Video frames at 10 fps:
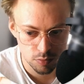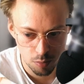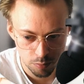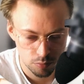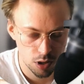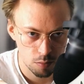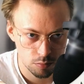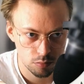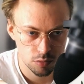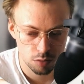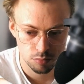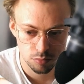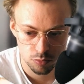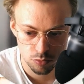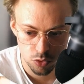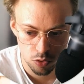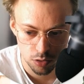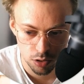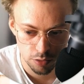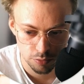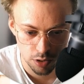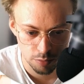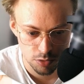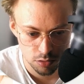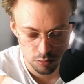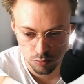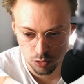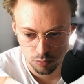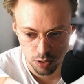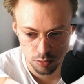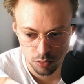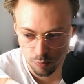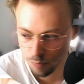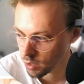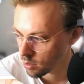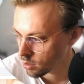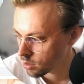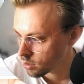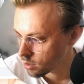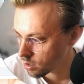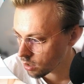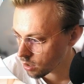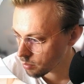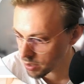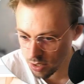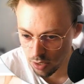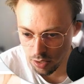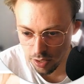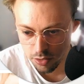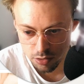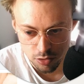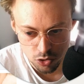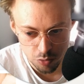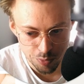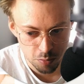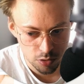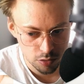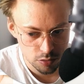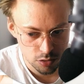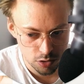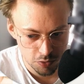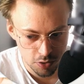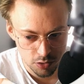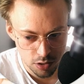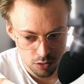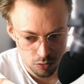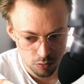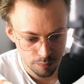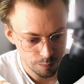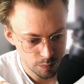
I'm I'm I'm wrong a lot of times. So I don't know. Uh, but yeah, like I said, there's no promo codes as far as I know.